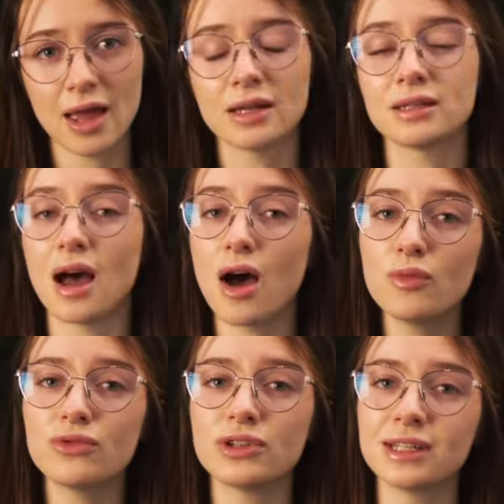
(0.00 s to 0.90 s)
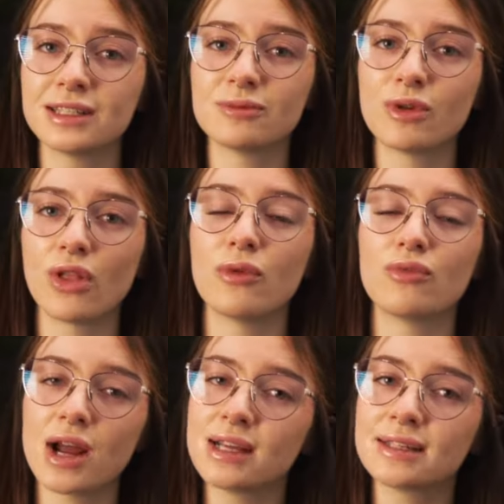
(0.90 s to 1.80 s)
and how predictable the
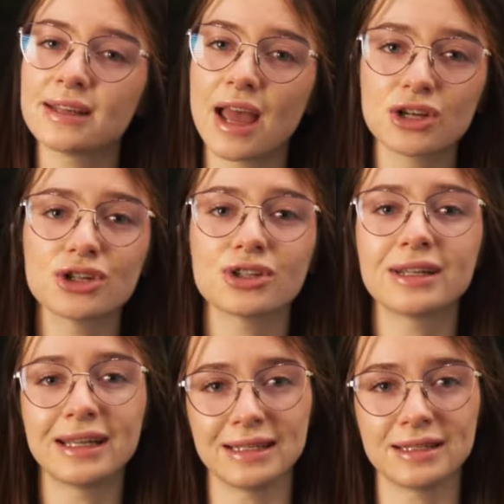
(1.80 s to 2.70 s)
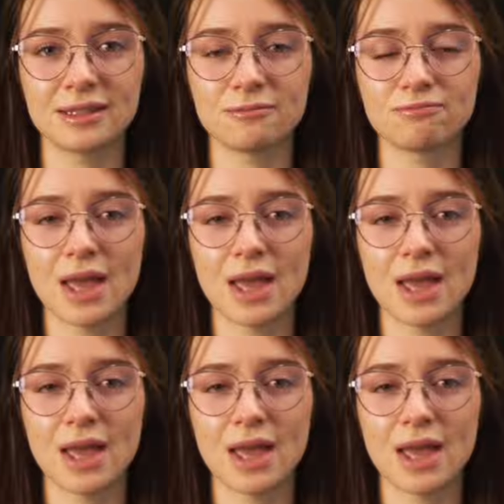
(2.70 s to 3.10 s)
price action is.